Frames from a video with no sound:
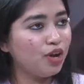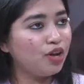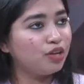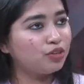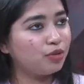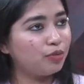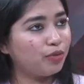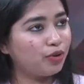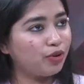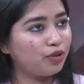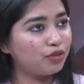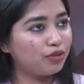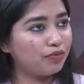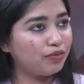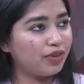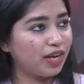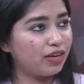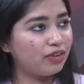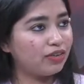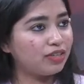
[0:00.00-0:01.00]
So because of
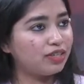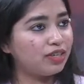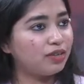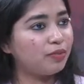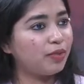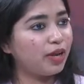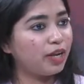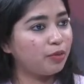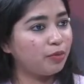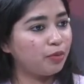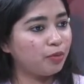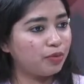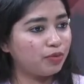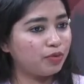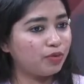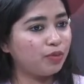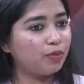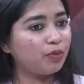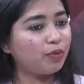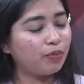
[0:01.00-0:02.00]
that reason,
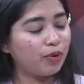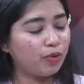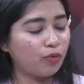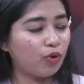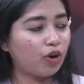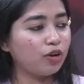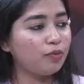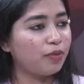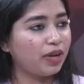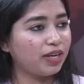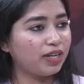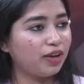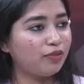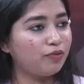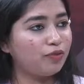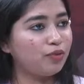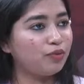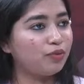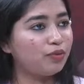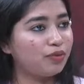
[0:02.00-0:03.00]

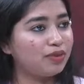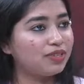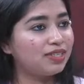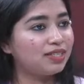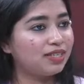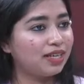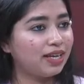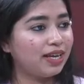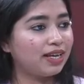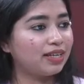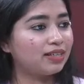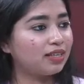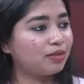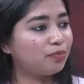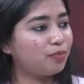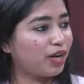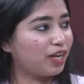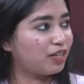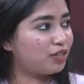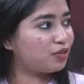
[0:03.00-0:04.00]
everyone was seeing the
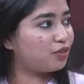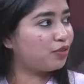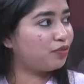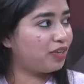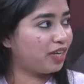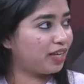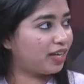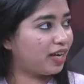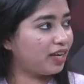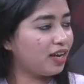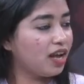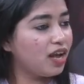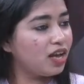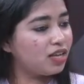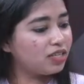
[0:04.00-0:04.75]
prices of ticket.